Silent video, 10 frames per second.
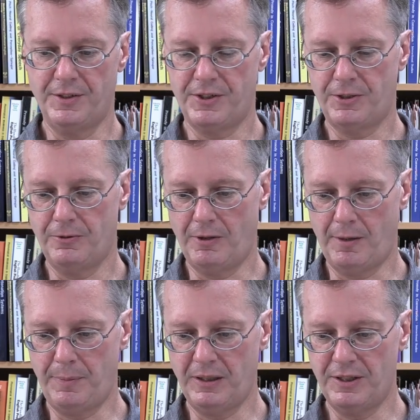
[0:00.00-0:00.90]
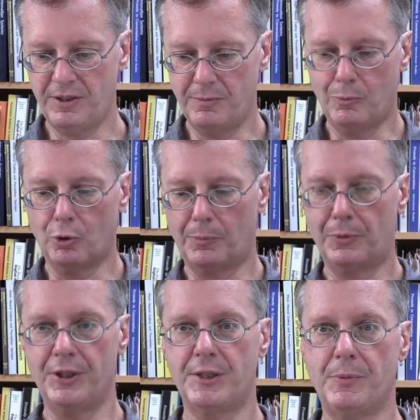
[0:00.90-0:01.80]
So appealing to moral
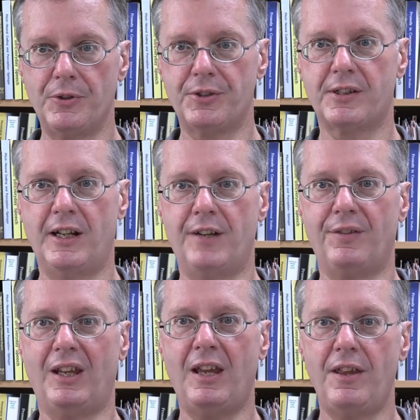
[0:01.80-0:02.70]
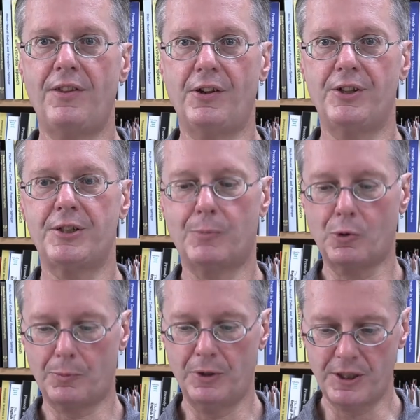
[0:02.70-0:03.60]
principles, kind of ethos,
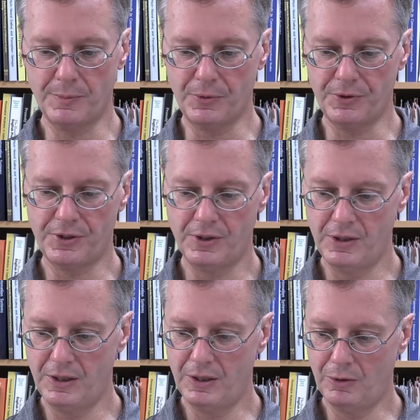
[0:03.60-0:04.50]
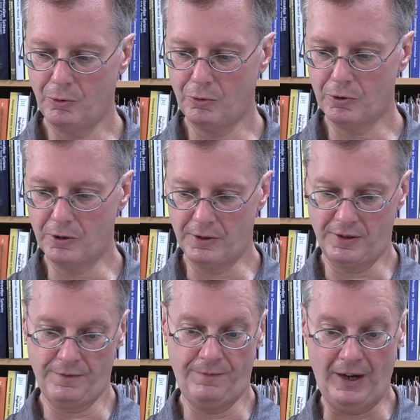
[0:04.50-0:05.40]
moral principles, or
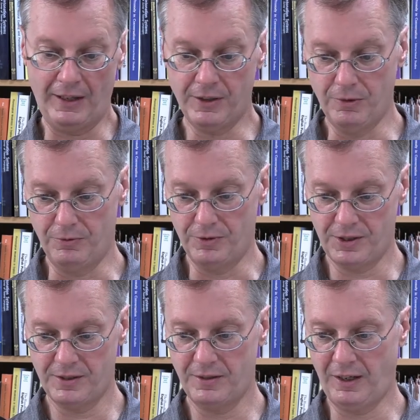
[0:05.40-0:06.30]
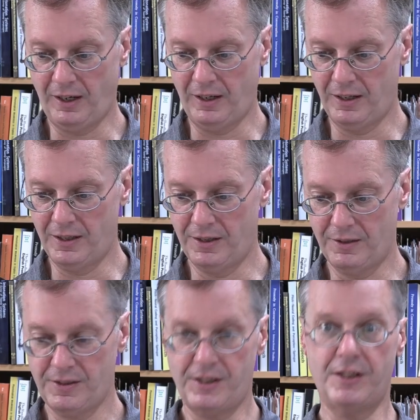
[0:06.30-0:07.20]
values and
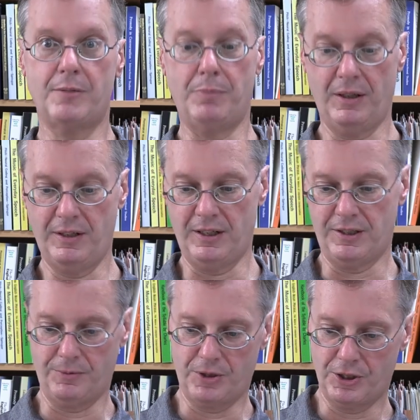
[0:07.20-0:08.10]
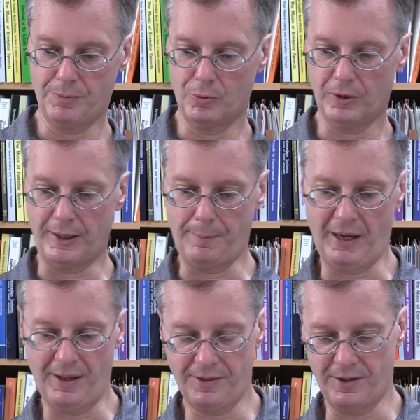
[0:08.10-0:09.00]
sensibilities, which is more like
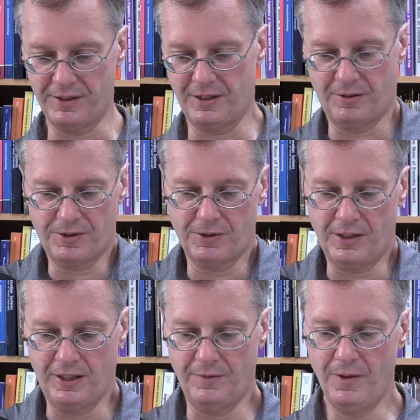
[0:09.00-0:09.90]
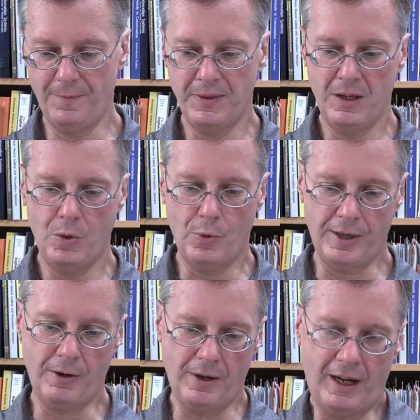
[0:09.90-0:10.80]
pathos. That also kind of,
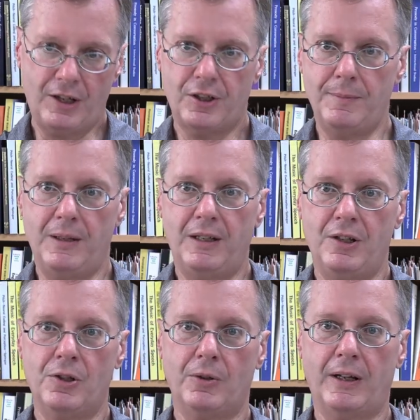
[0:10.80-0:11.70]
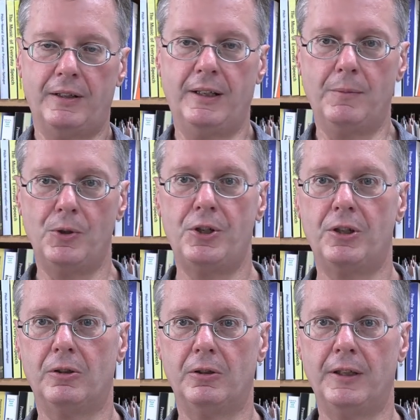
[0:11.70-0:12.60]
without actually making directly
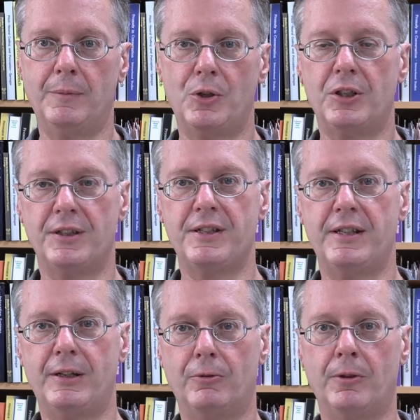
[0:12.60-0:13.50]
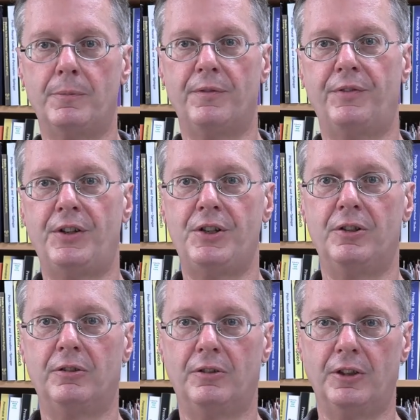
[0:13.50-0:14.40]
emotionalistic or
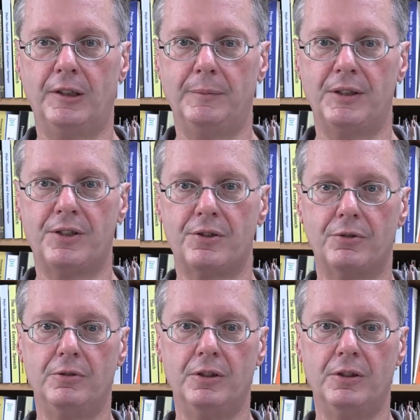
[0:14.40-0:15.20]
unprofessional arguments